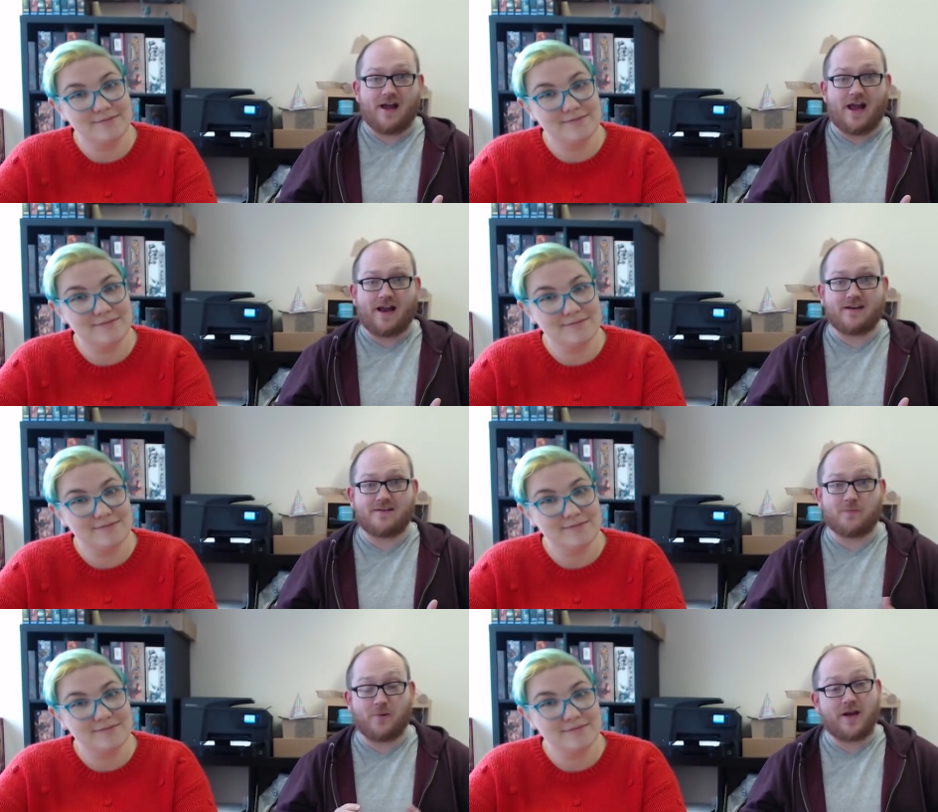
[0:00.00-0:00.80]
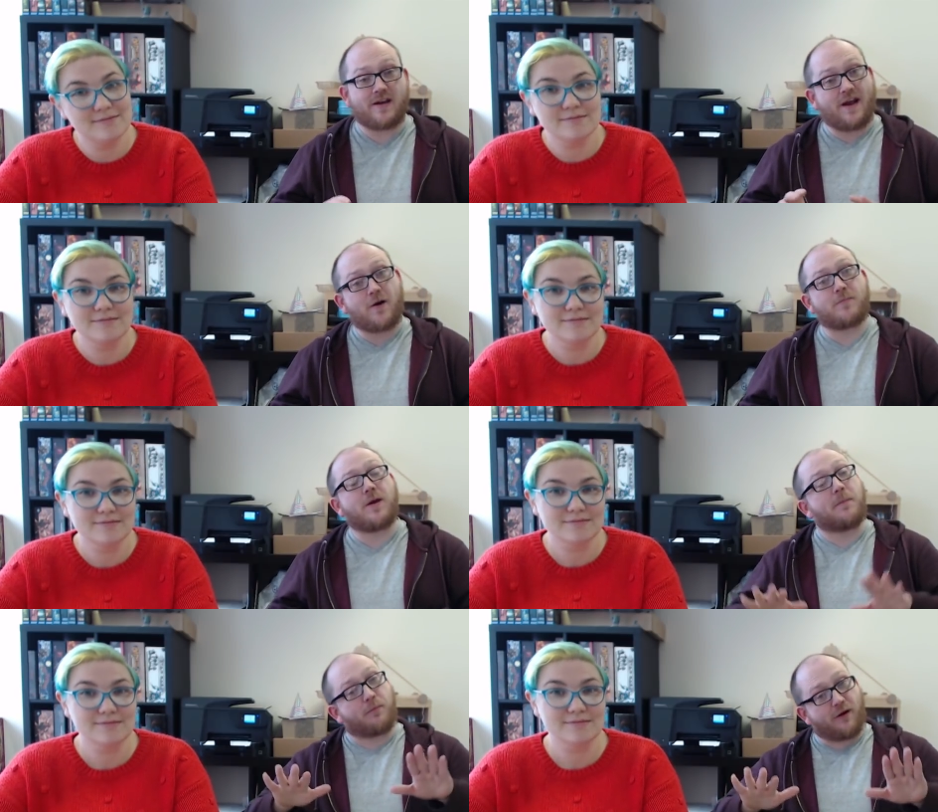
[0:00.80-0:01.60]
Speaker 1: And we're going to help
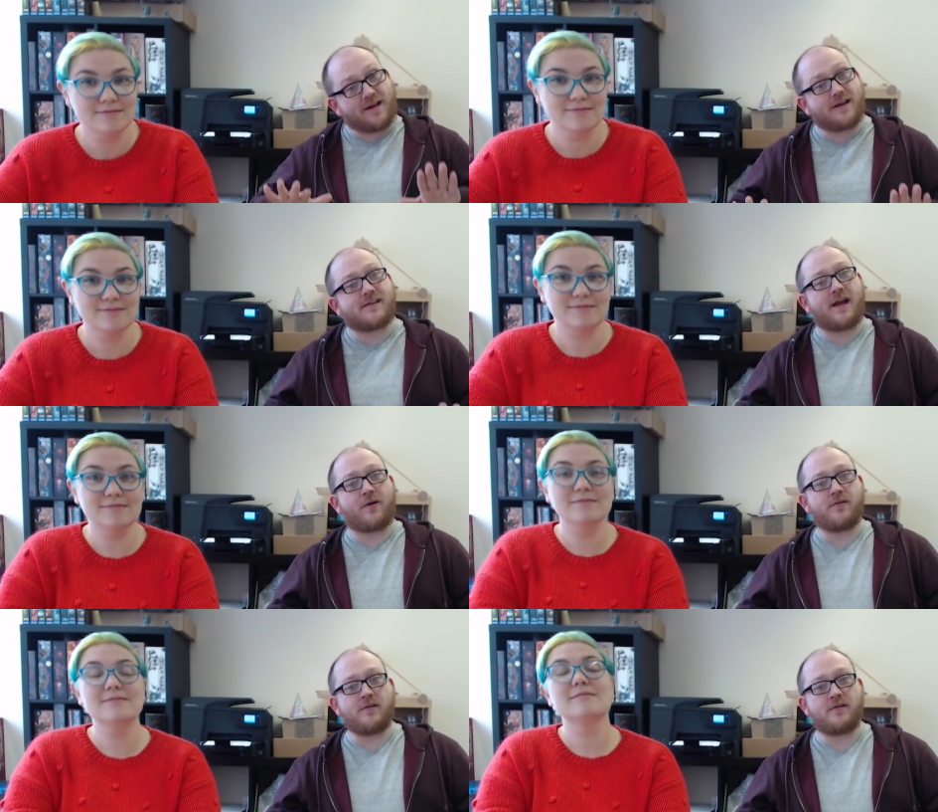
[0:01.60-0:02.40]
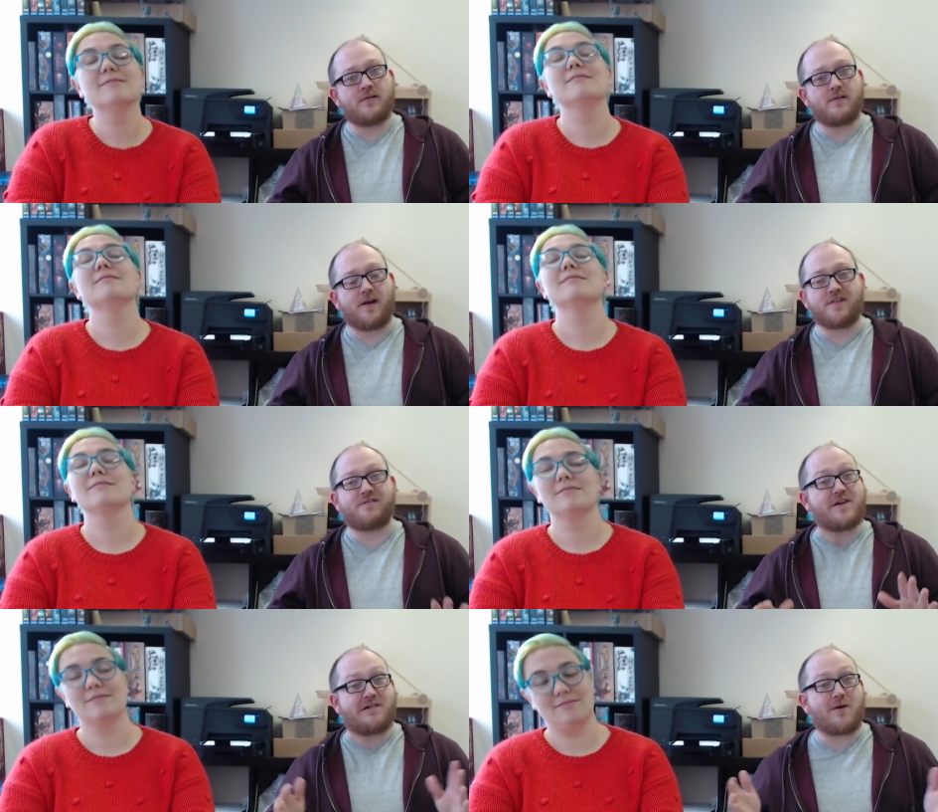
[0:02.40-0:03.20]
you break it down and
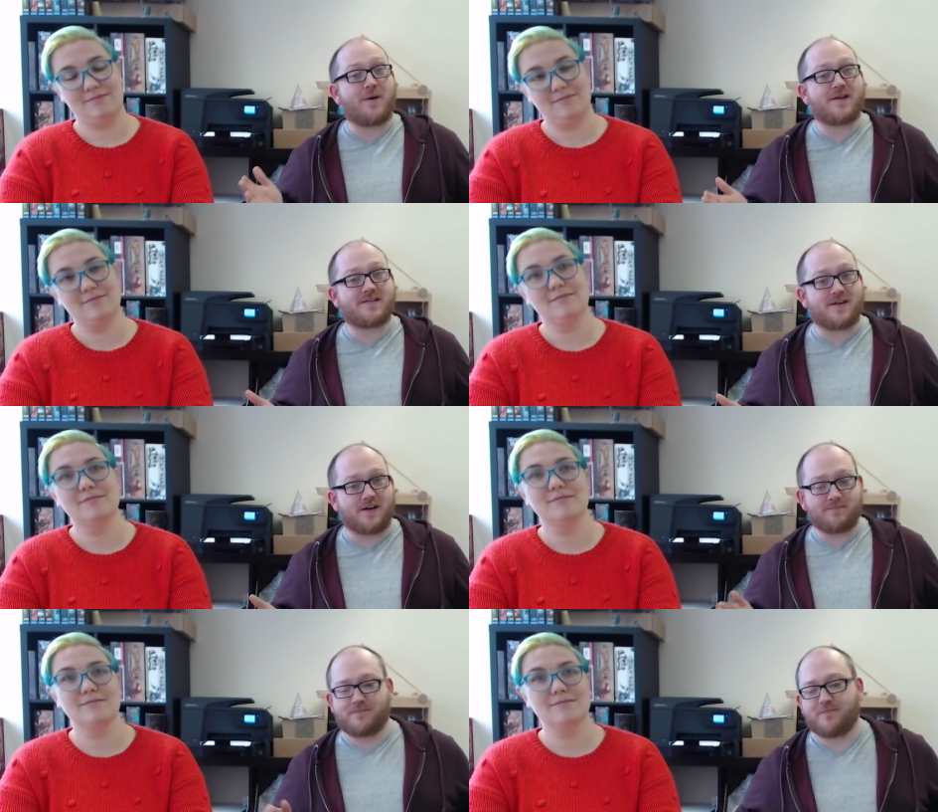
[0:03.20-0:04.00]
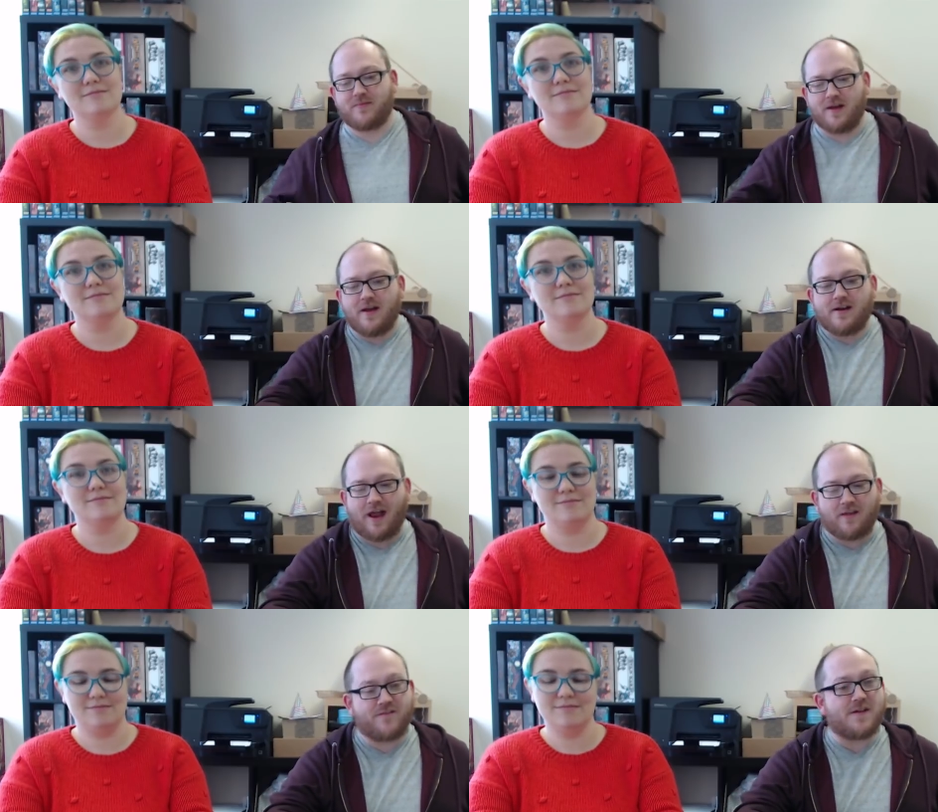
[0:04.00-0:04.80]
figure out where to start.
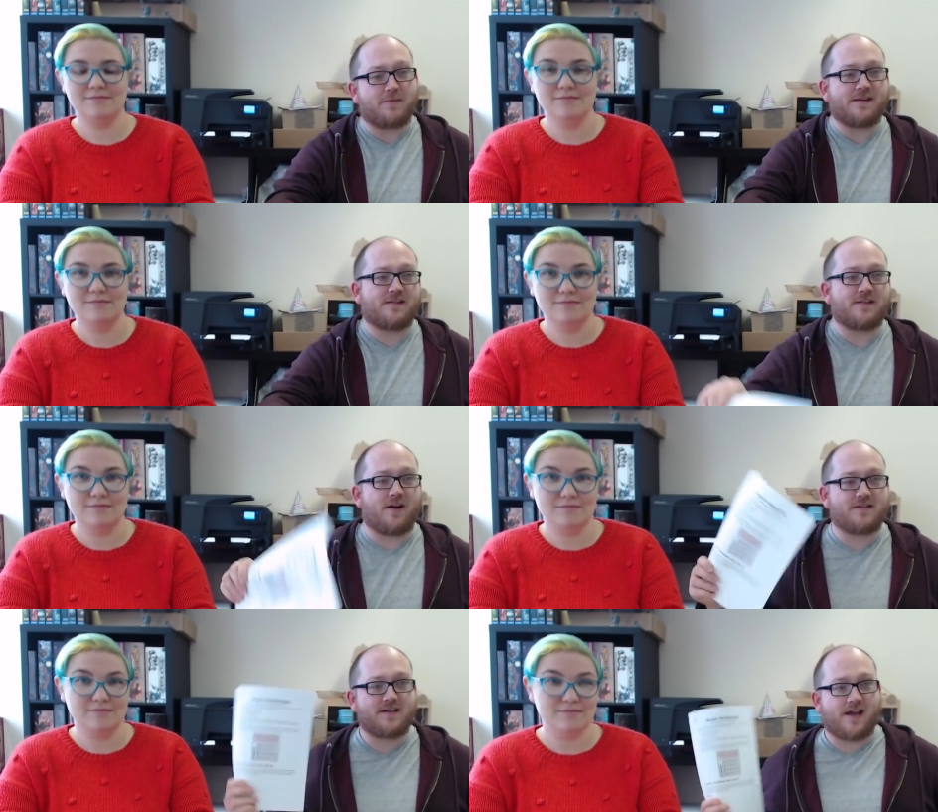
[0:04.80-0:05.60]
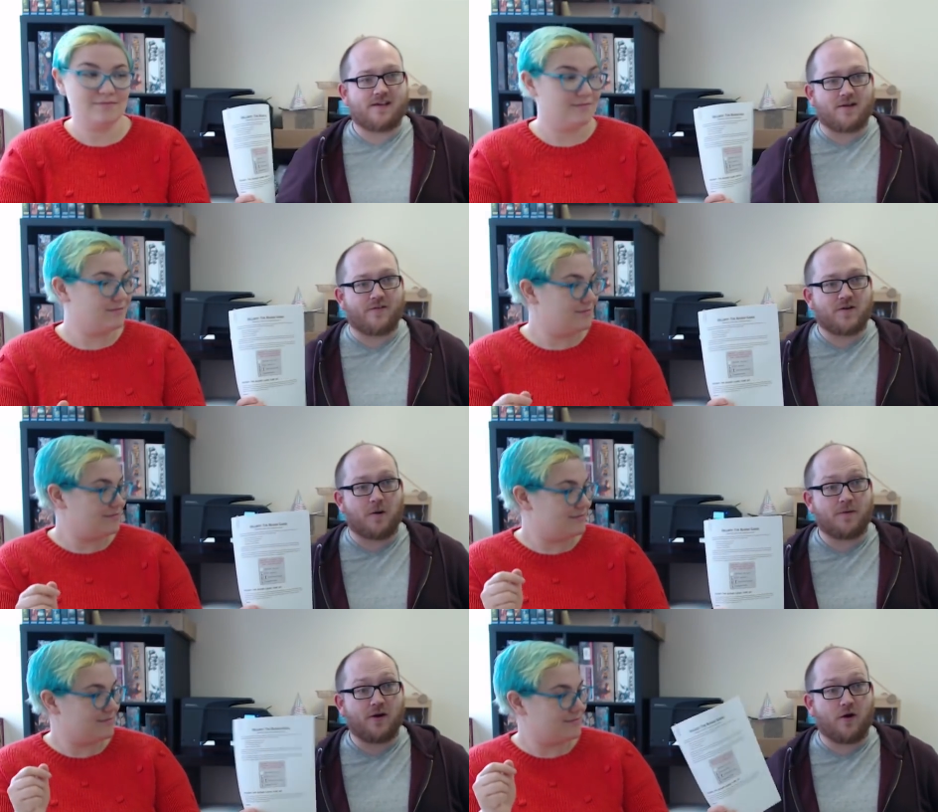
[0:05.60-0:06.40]
Now, the first place to start is to get yourself a
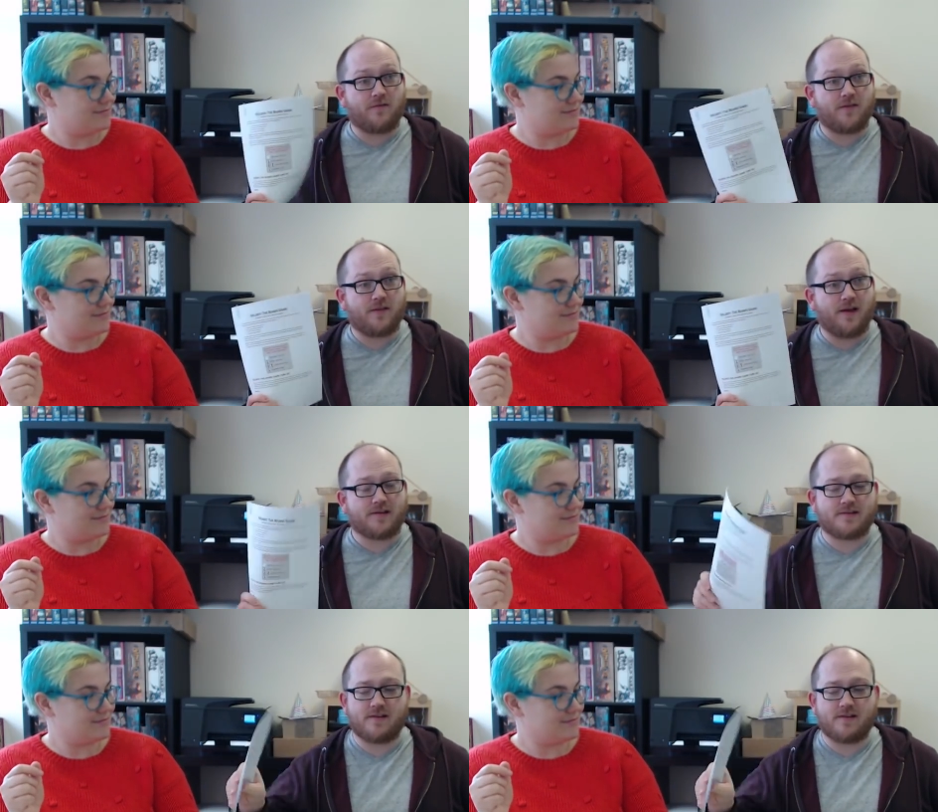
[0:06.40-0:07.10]
copy of this.